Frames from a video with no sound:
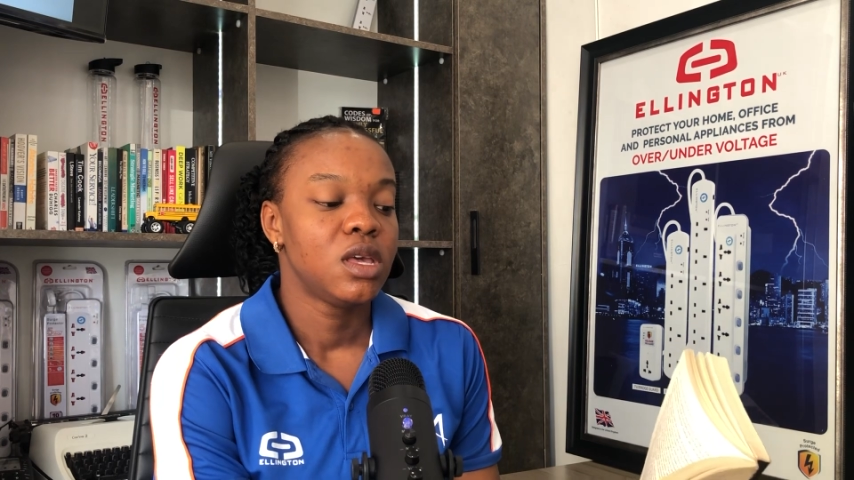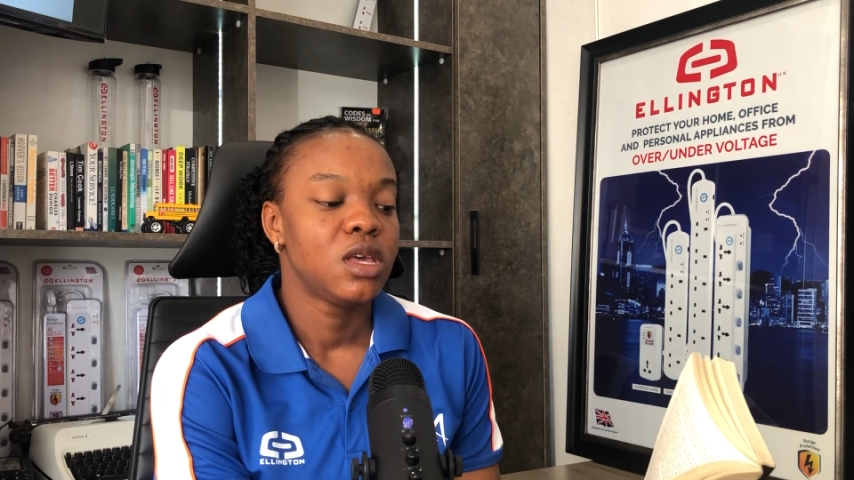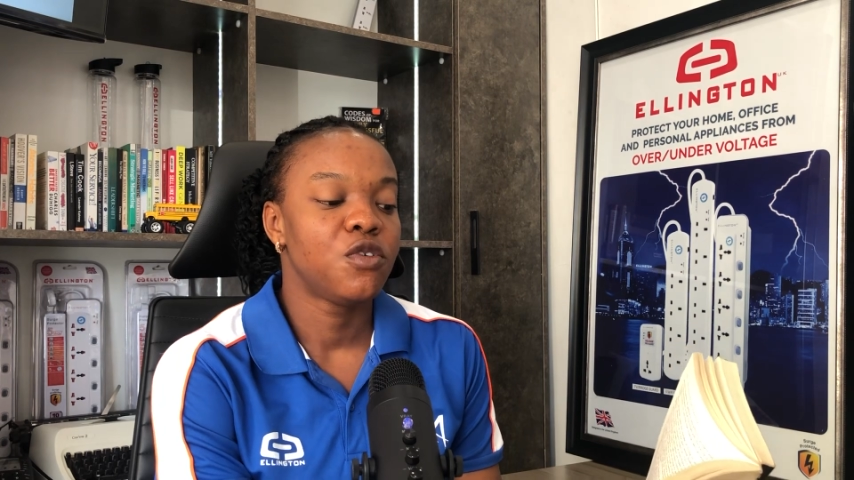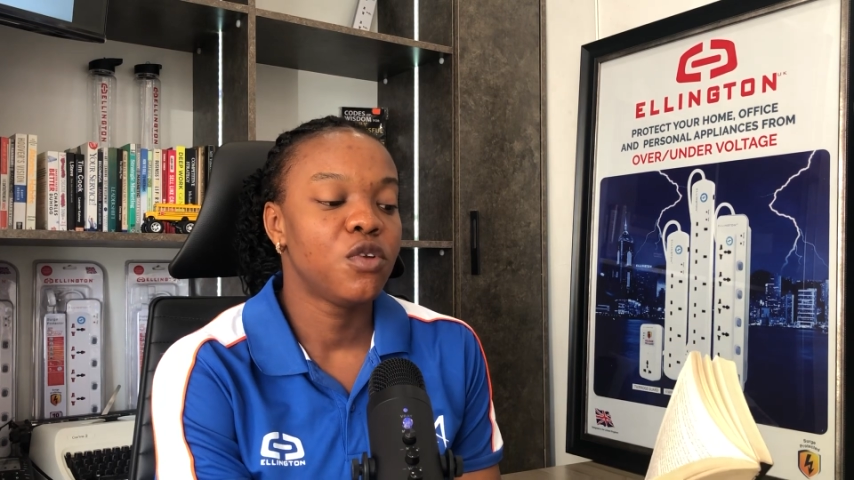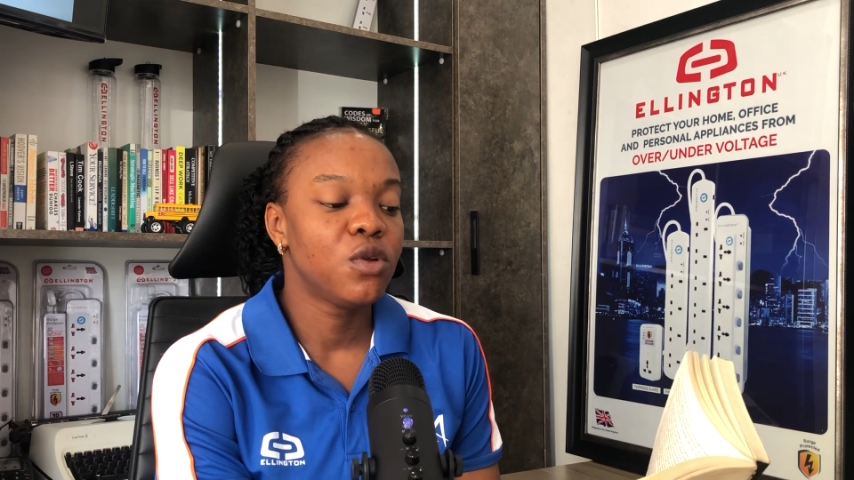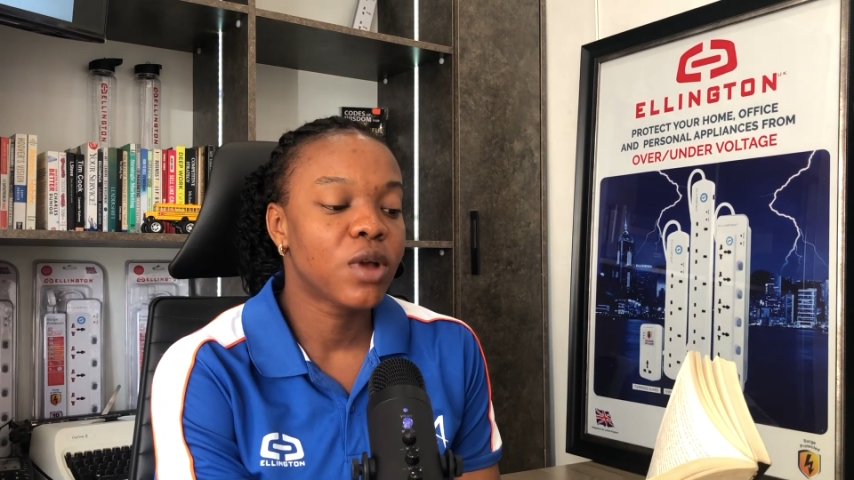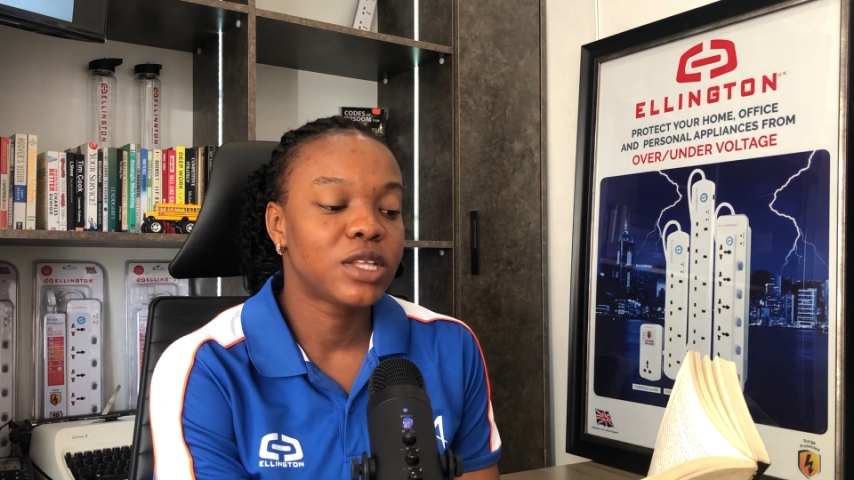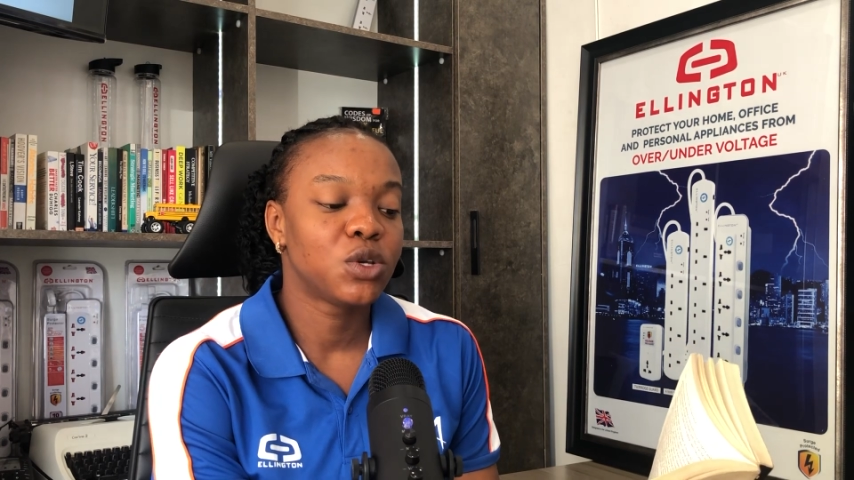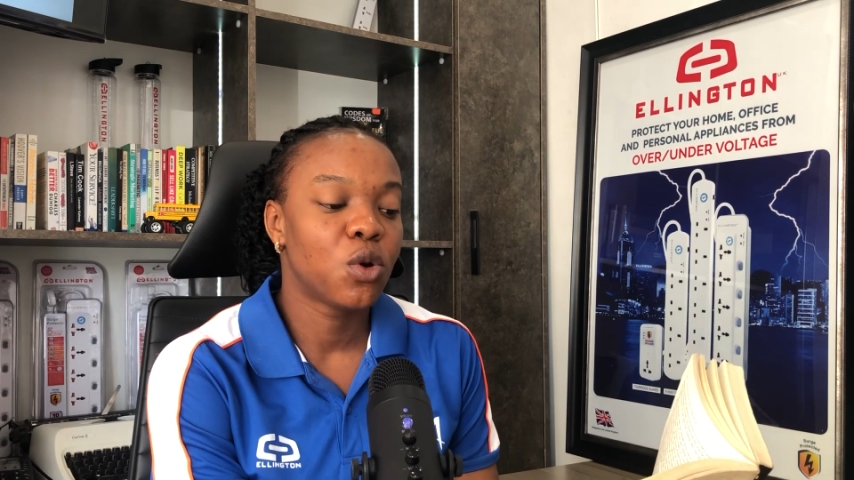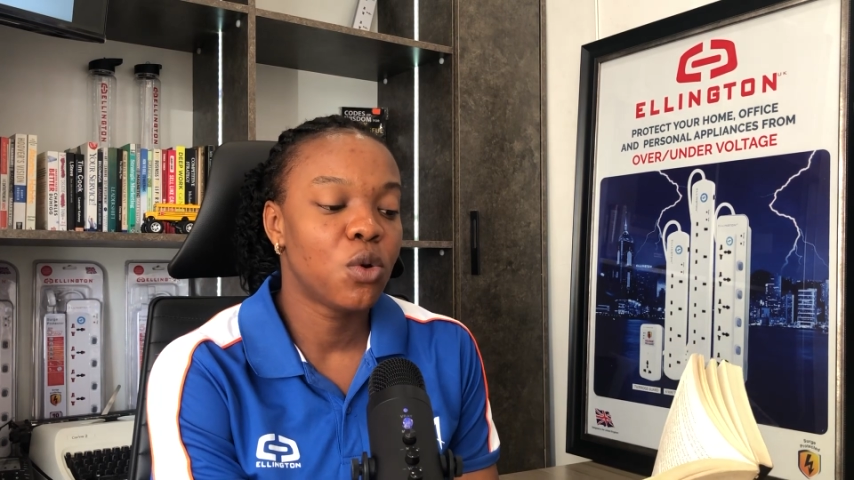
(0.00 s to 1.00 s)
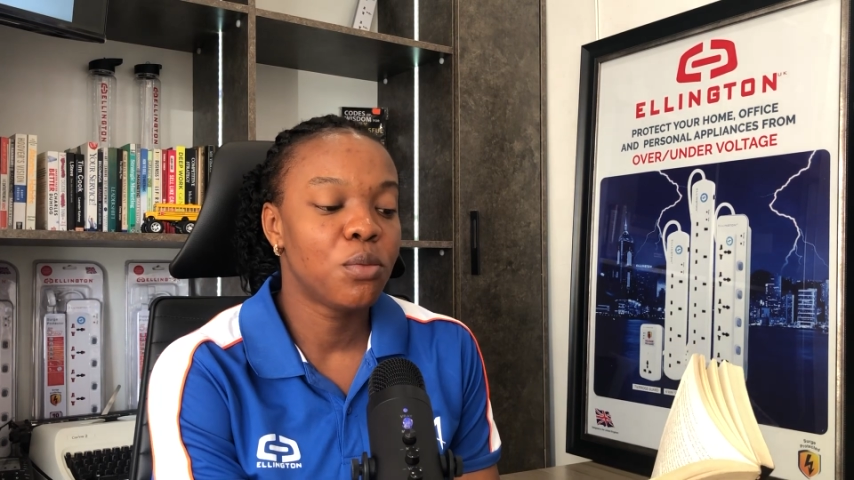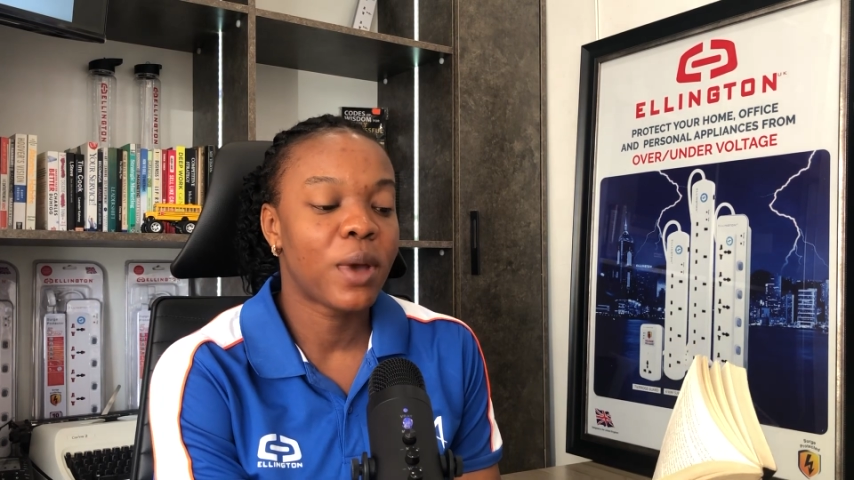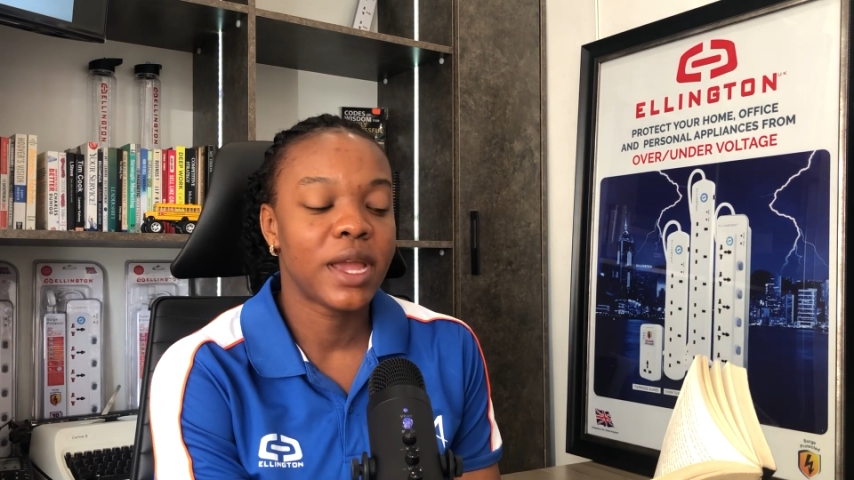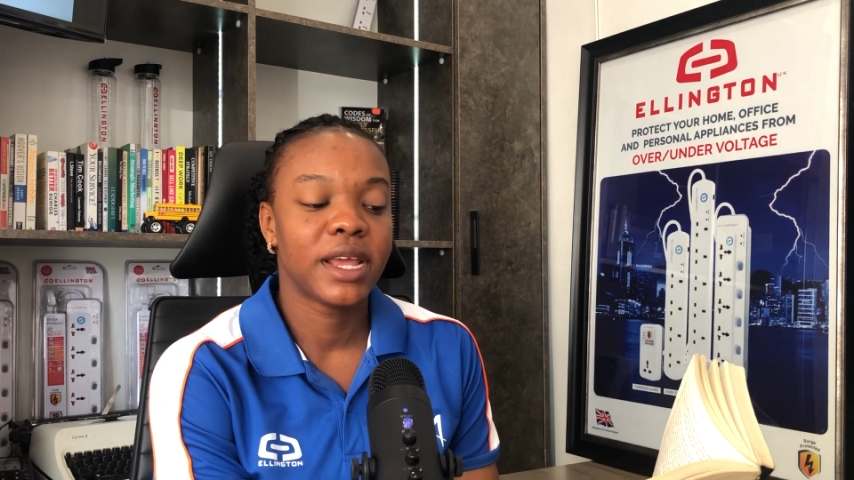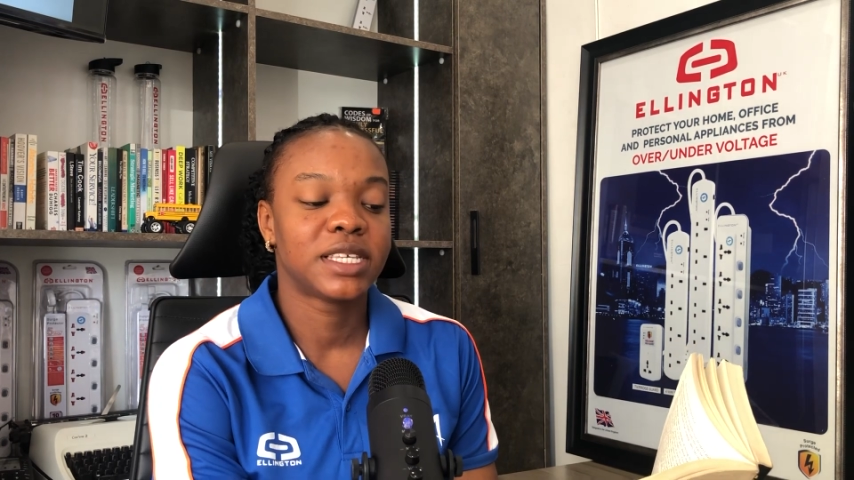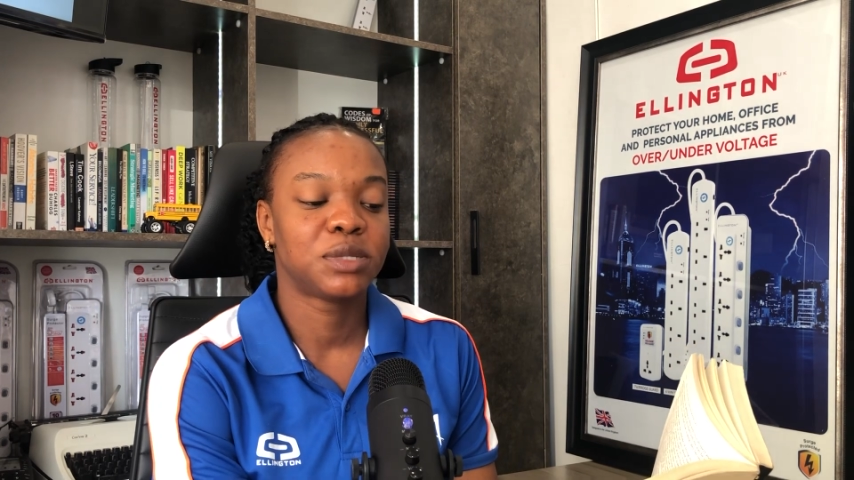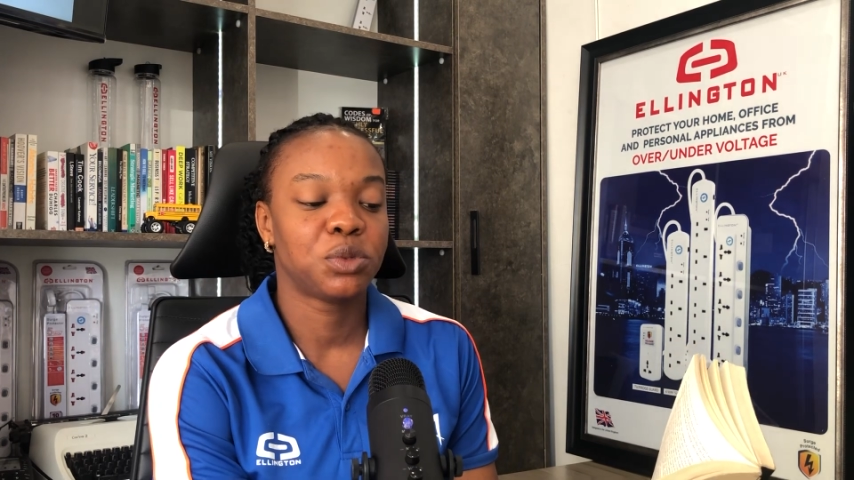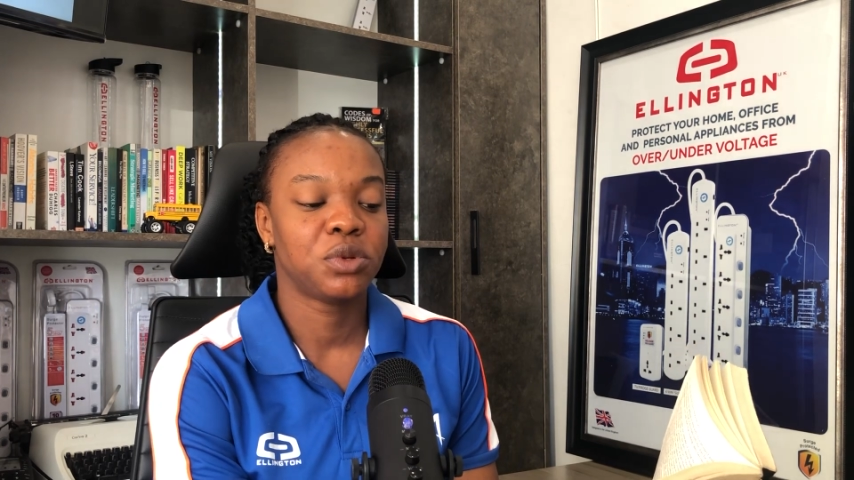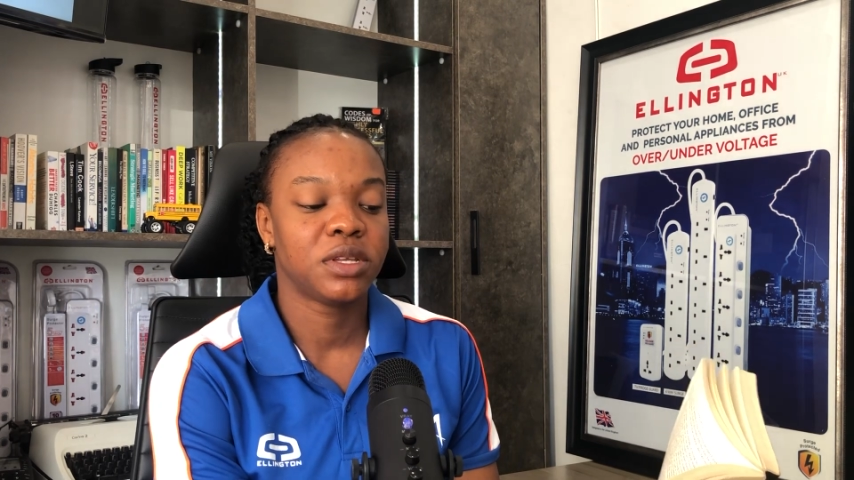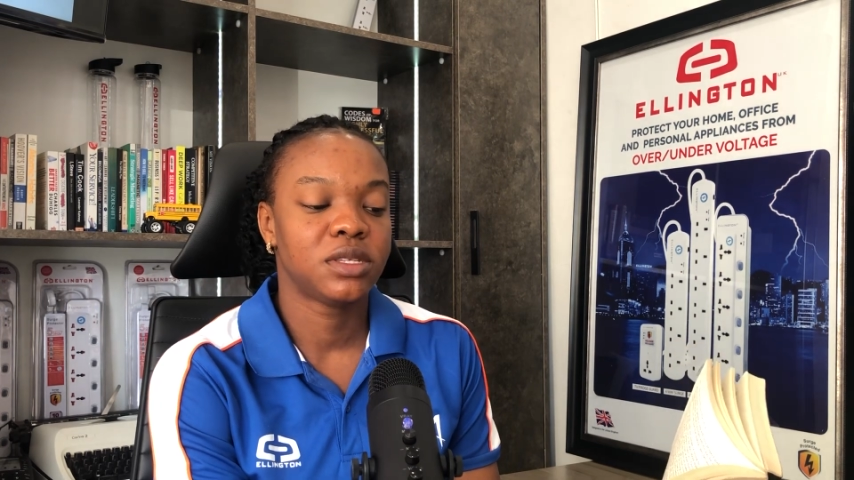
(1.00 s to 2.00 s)
If you look at your own buying
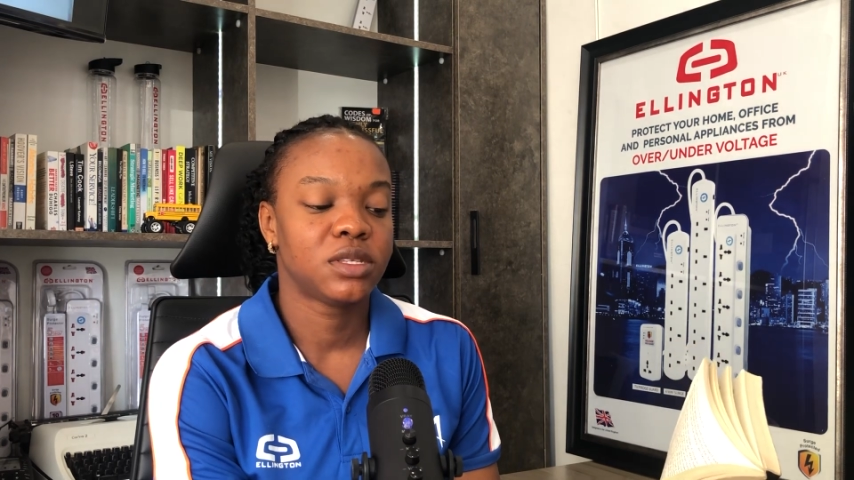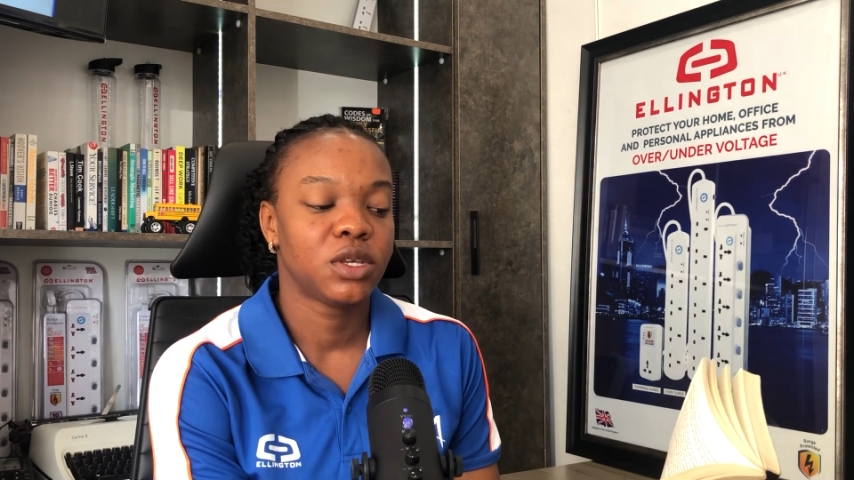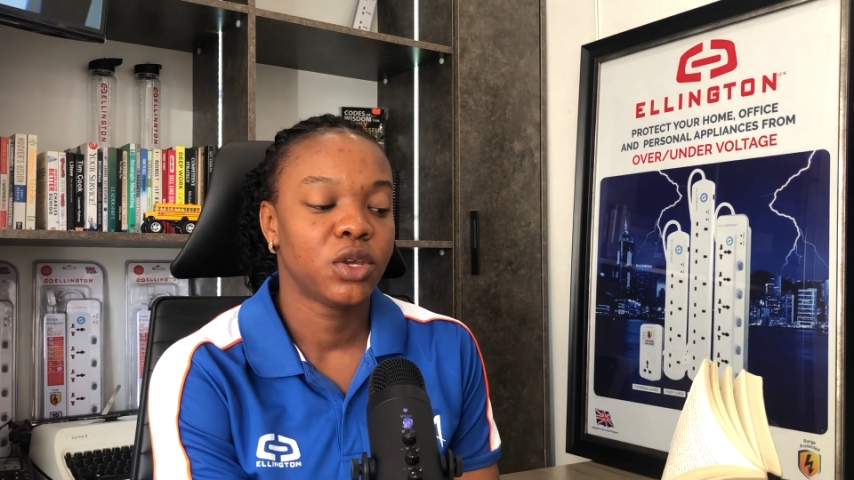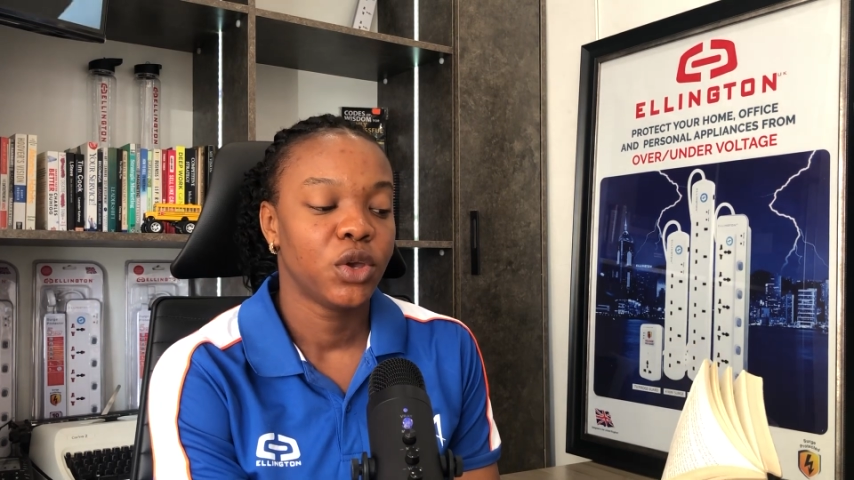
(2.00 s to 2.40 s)
experience,